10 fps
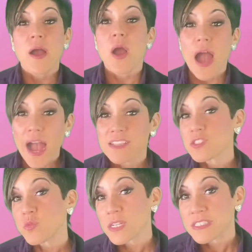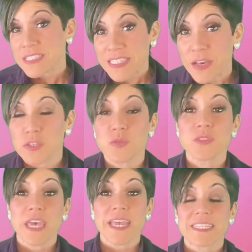I just wanted to tell you
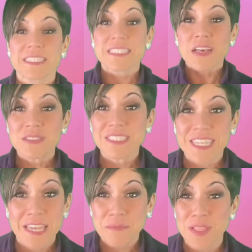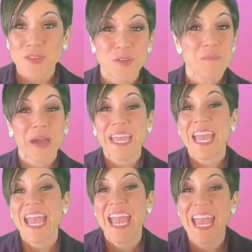that salsa can be learned by
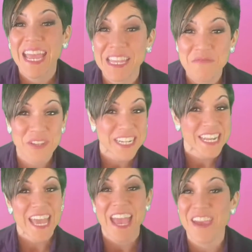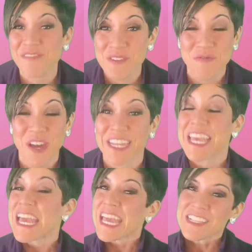anyone and everyone.
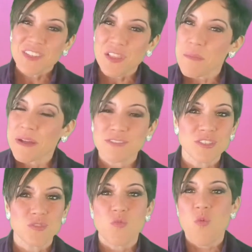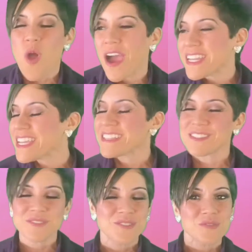It's all about just wanting
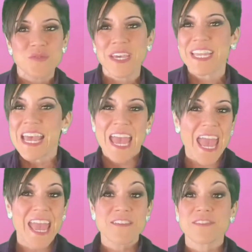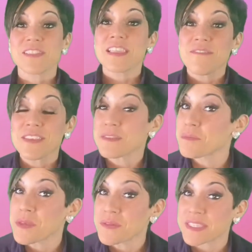to do it and living the
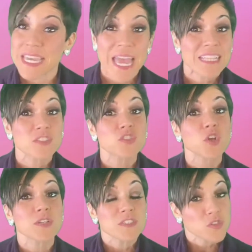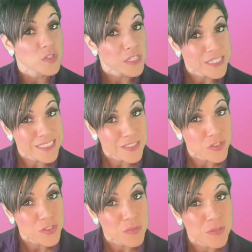music and starting to listen to
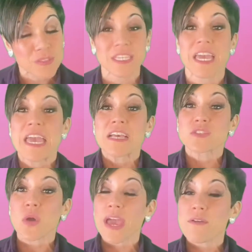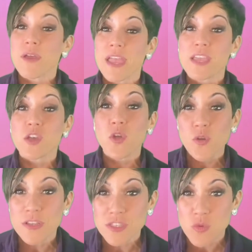the music. So I
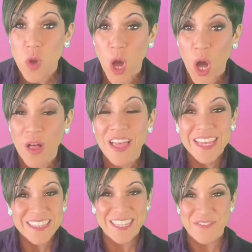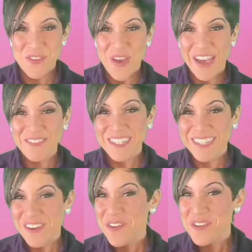encourage you all that if you haven't
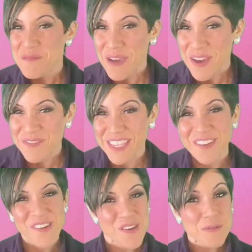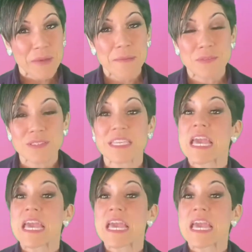heard about me or heard my music,